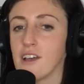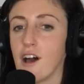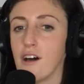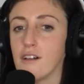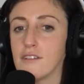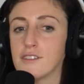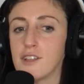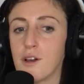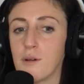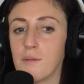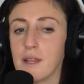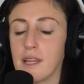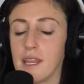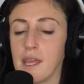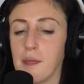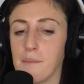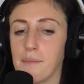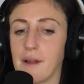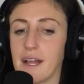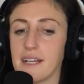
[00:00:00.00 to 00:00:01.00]
it's also
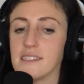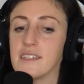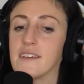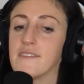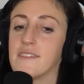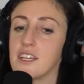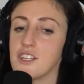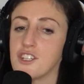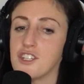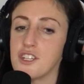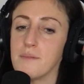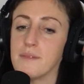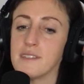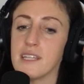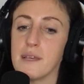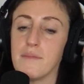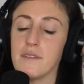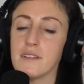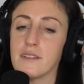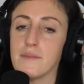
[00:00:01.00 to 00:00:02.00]
really impressive that she
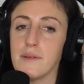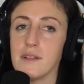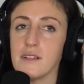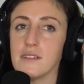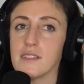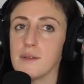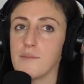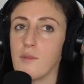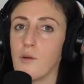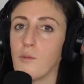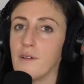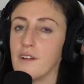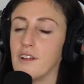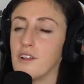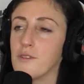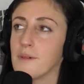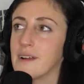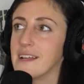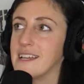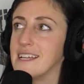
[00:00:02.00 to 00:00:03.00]
was able to build him a
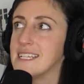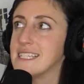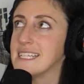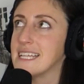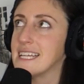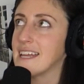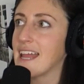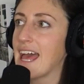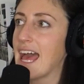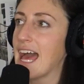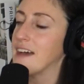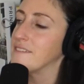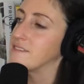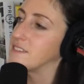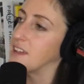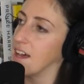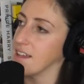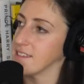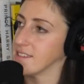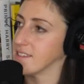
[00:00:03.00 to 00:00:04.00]
world where he didn't
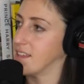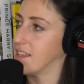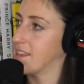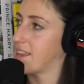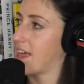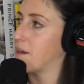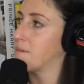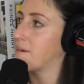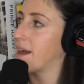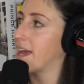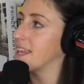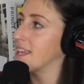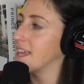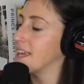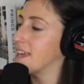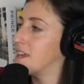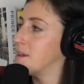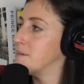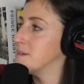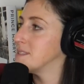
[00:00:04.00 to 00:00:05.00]
have to hustle in that way.
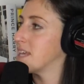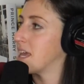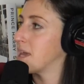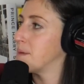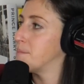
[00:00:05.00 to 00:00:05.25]
Like he was